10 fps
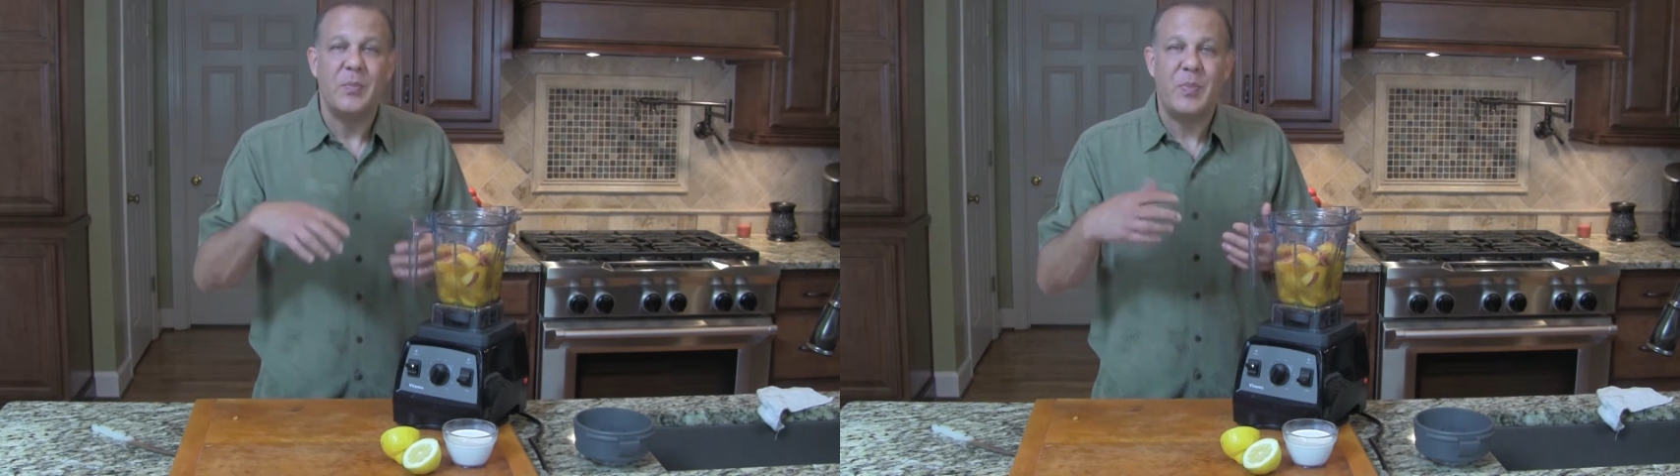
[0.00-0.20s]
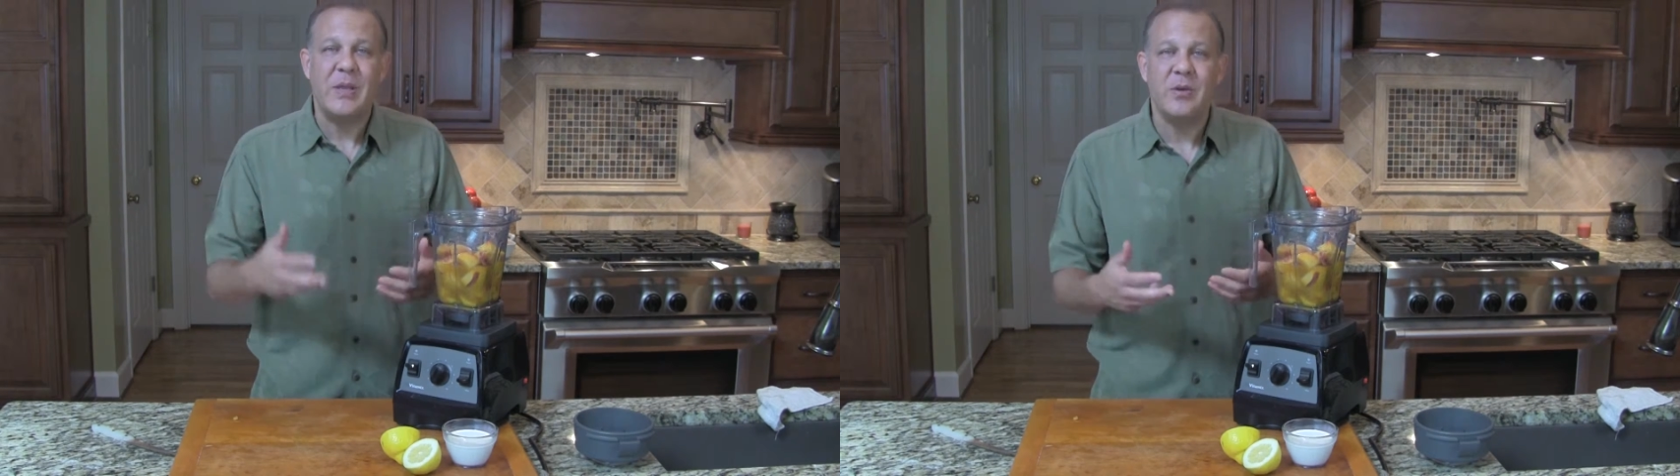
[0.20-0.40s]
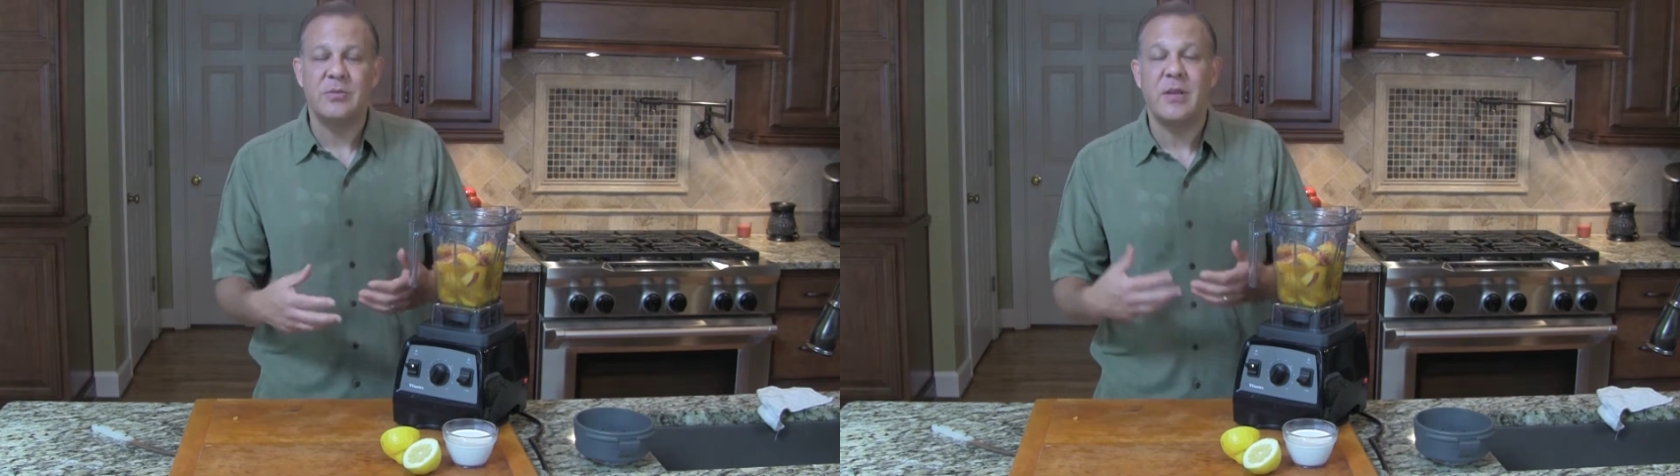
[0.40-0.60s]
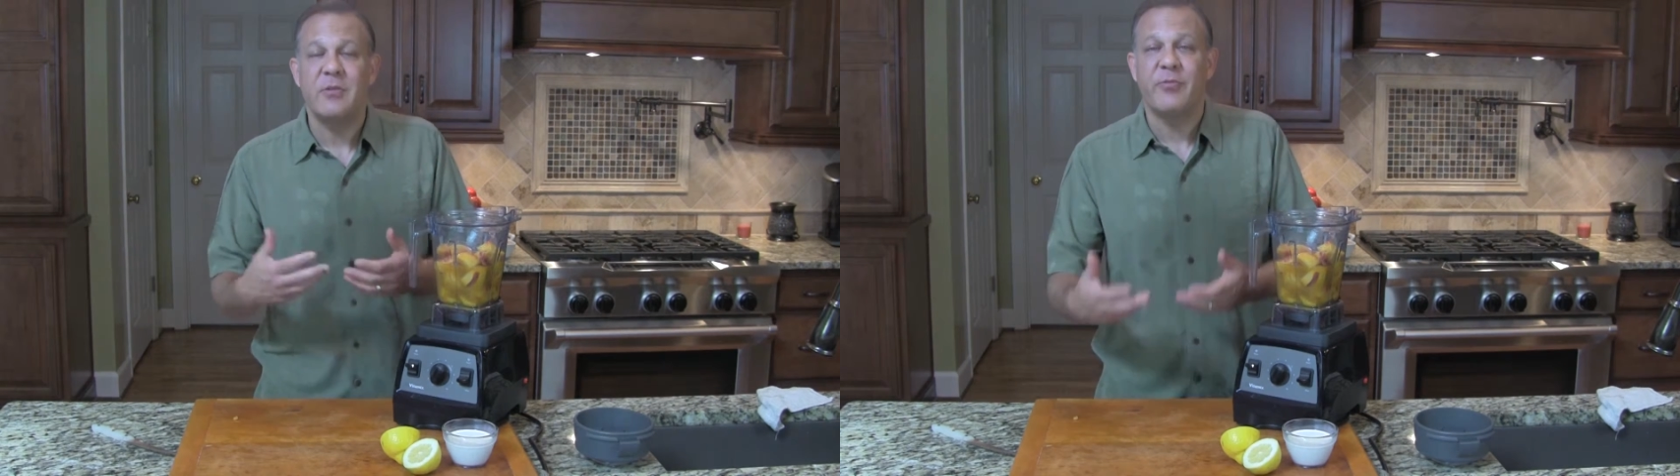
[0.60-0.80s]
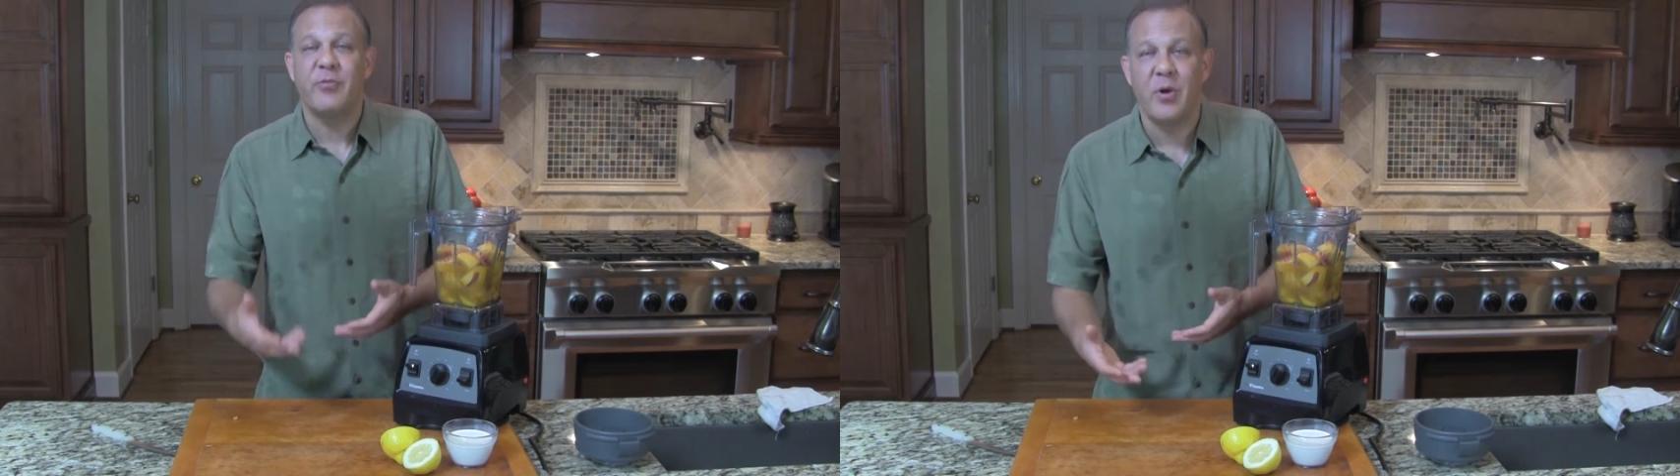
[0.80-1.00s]
peeled
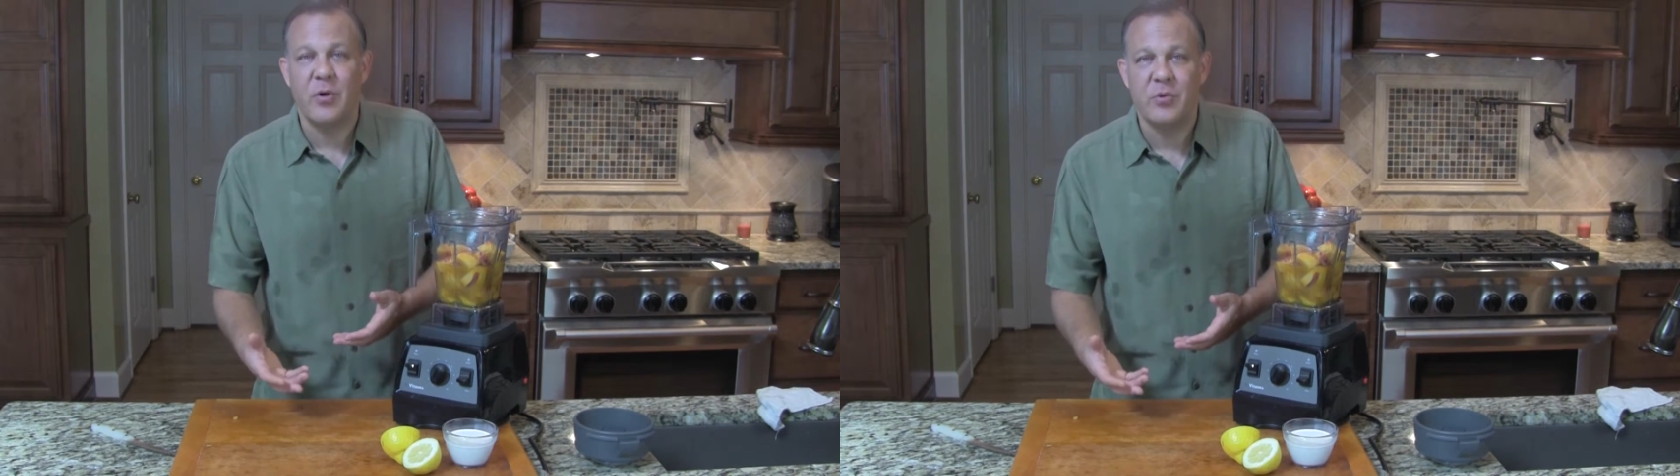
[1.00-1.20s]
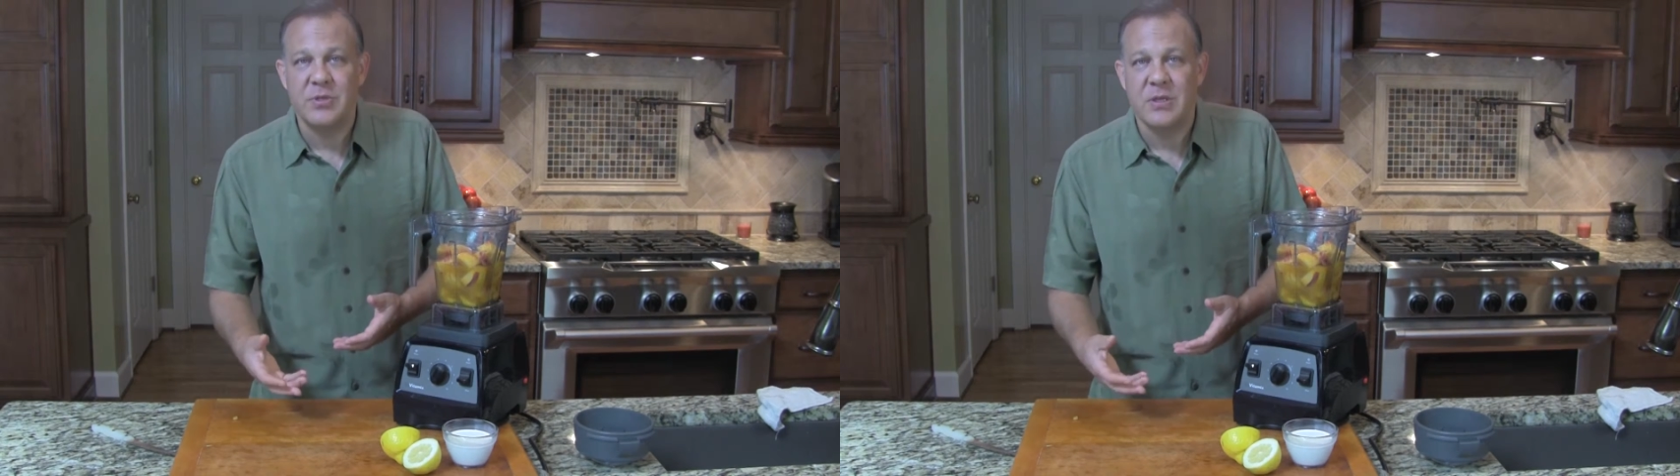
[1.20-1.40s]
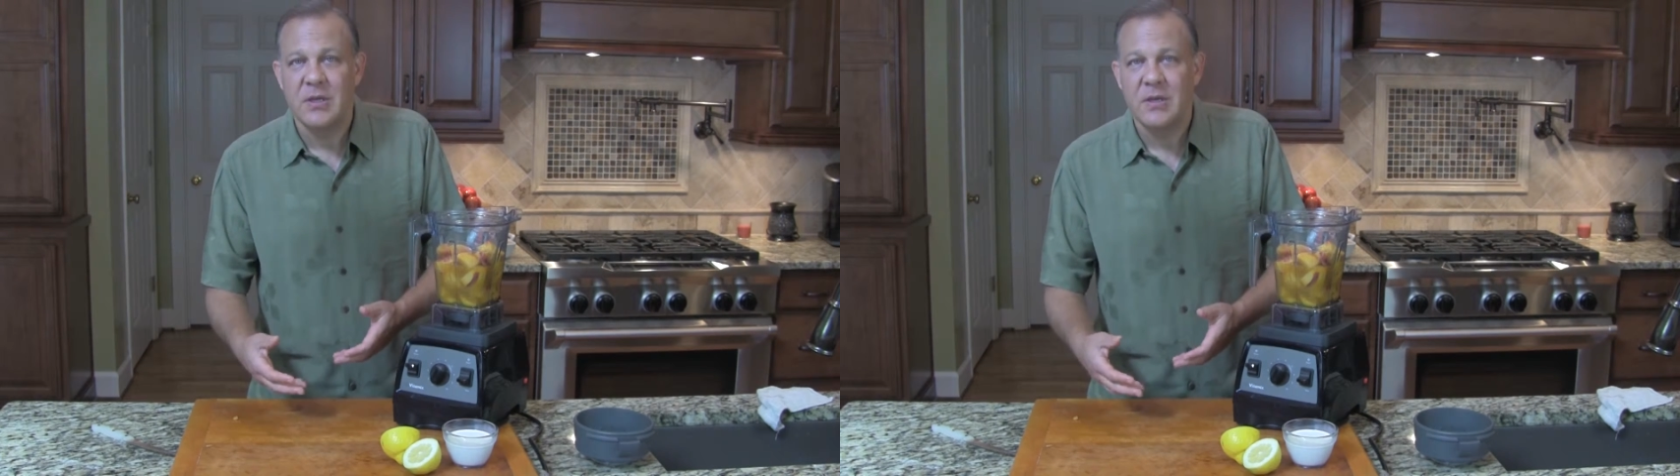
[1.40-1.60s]
and froze